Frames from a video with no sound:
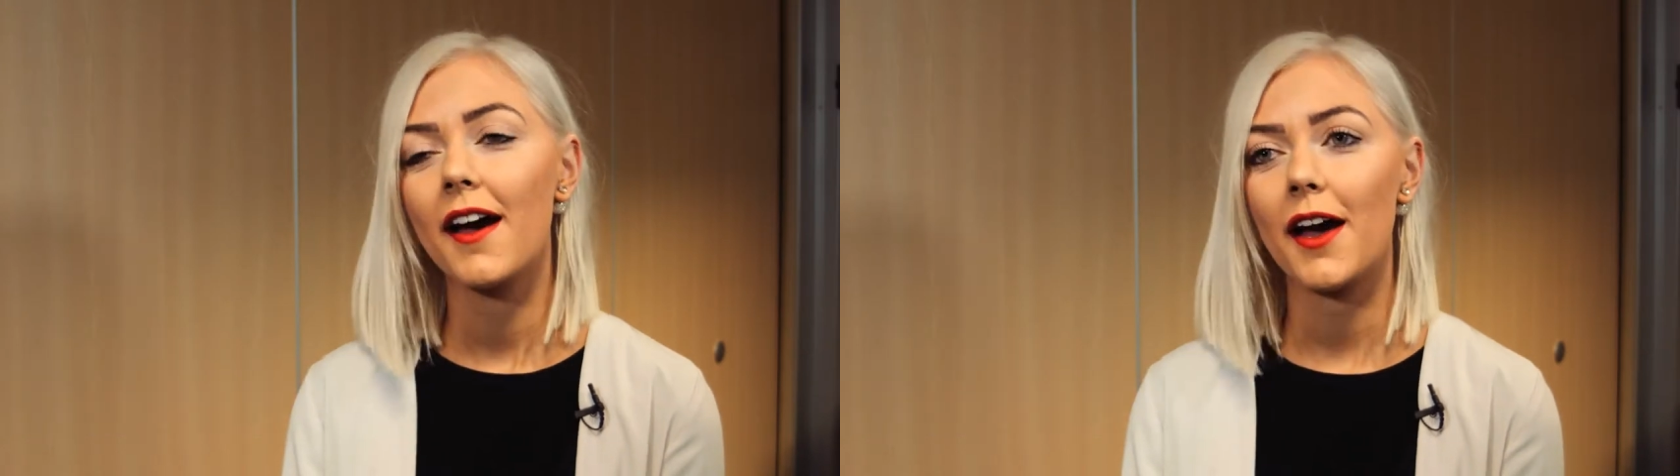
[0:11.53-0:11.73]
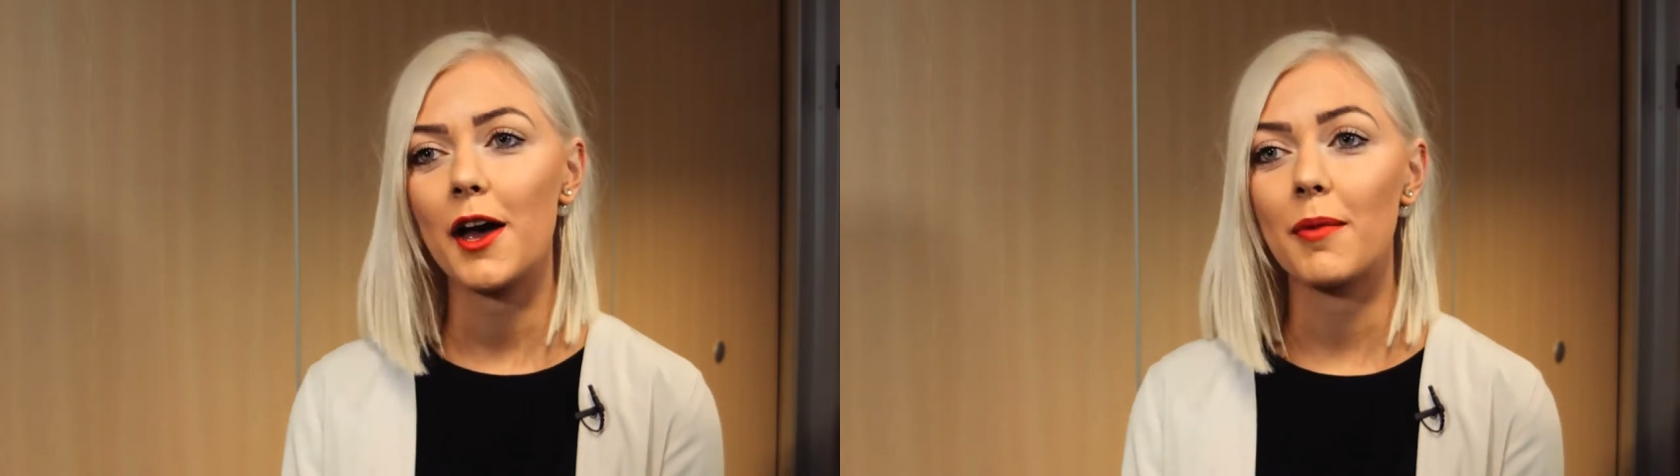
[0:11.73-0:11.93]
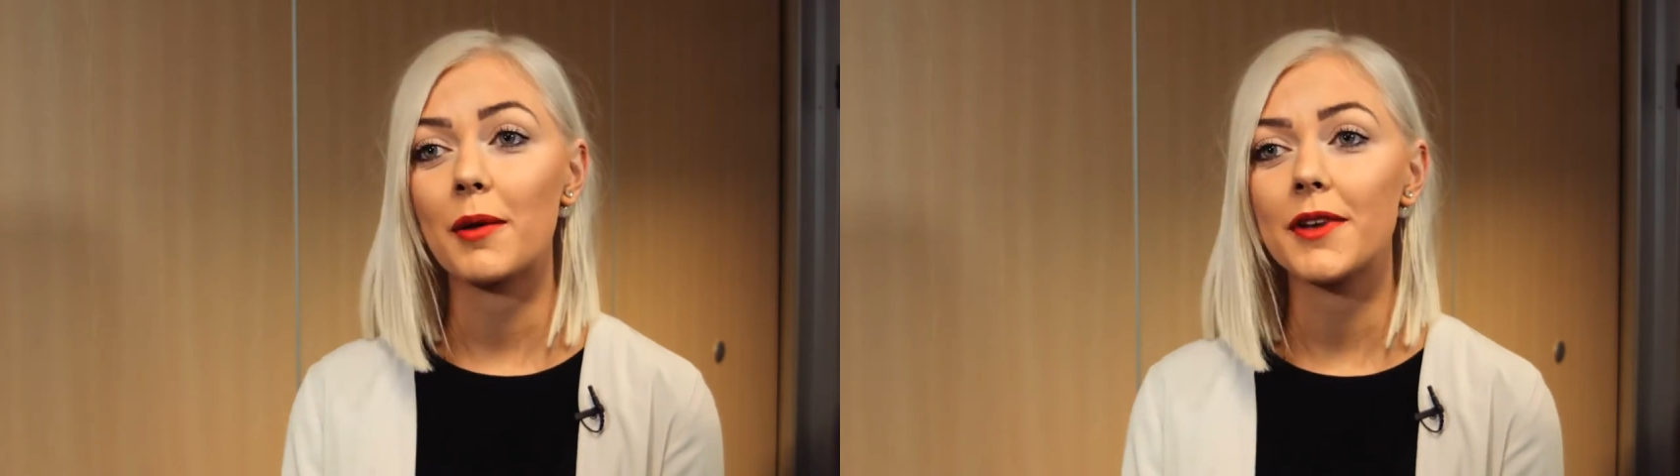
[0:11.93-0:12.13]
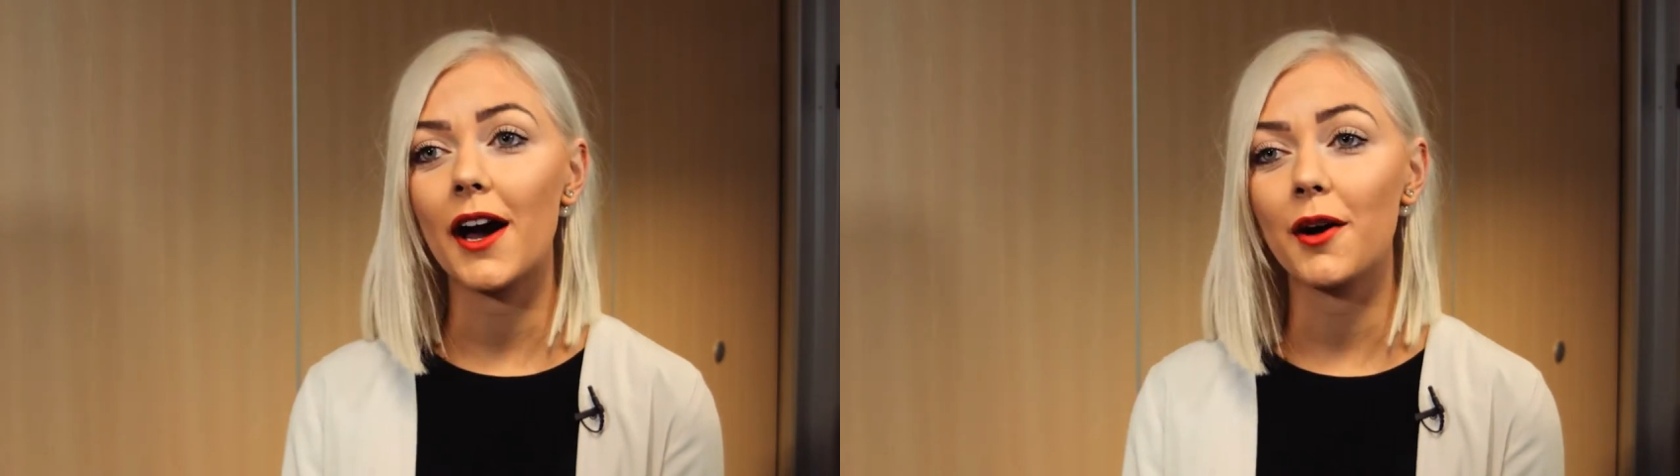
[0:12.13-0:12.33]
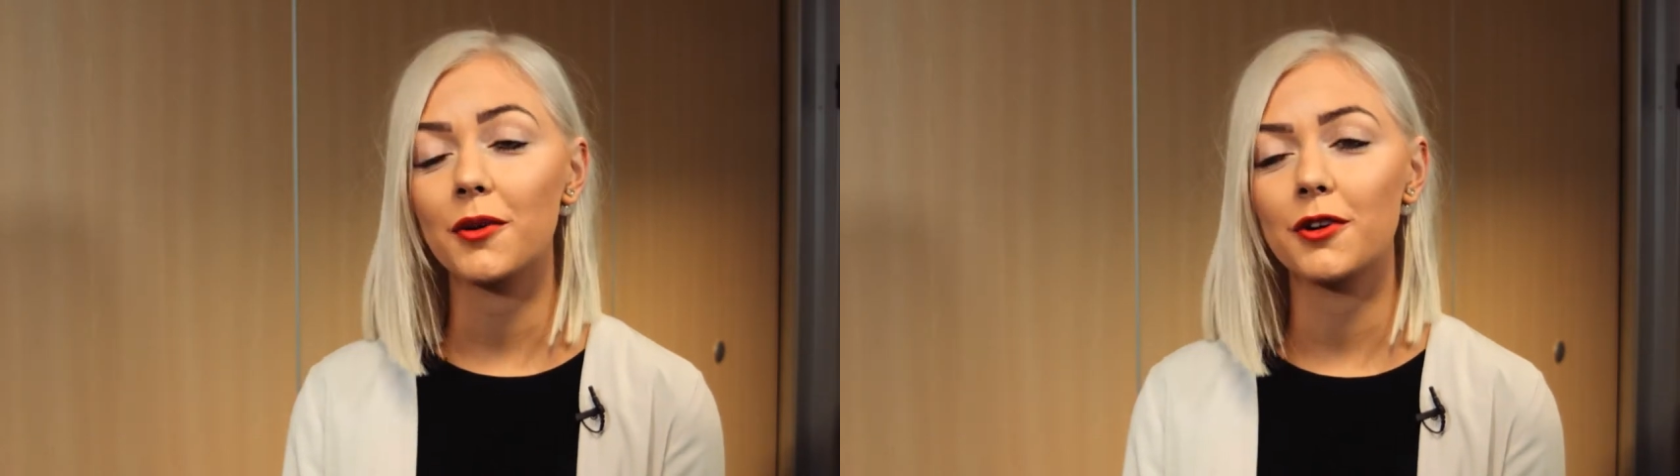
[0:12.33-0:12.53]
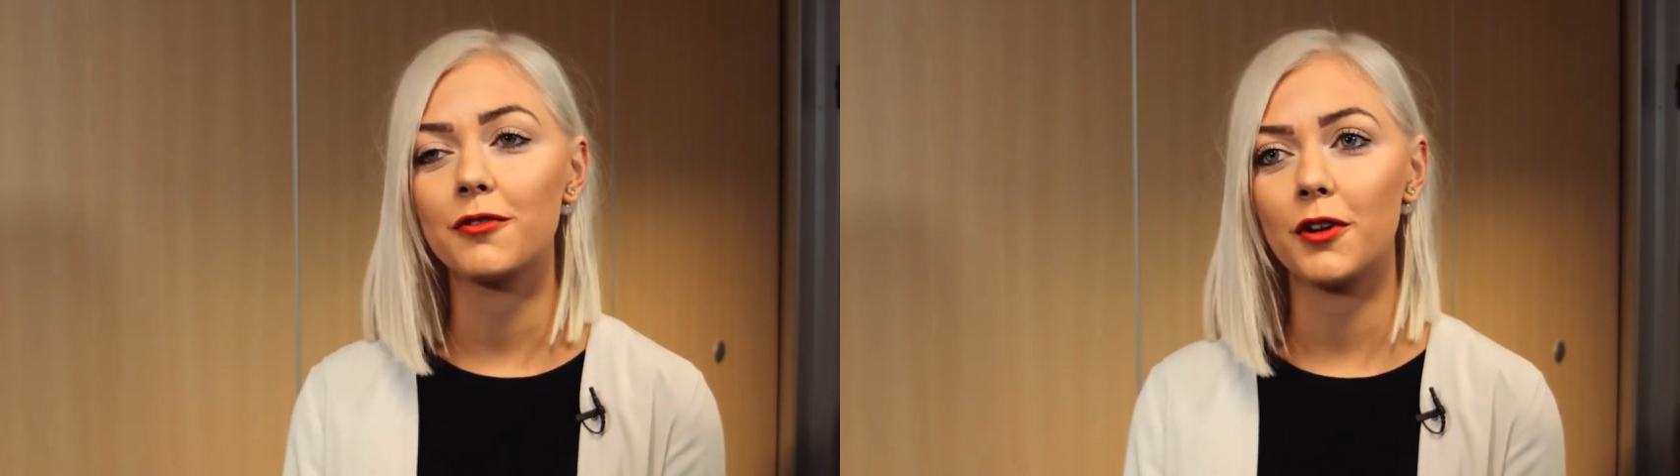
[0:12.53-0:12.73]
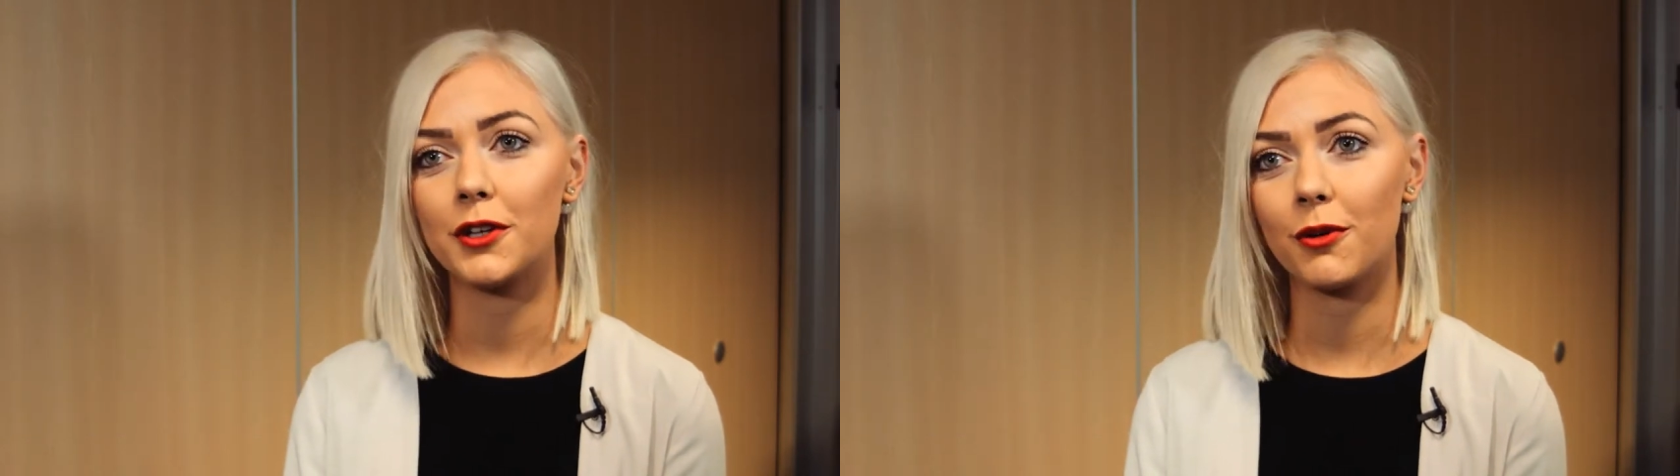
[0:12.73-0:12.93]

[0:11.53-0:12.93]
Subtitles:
I'm now a fully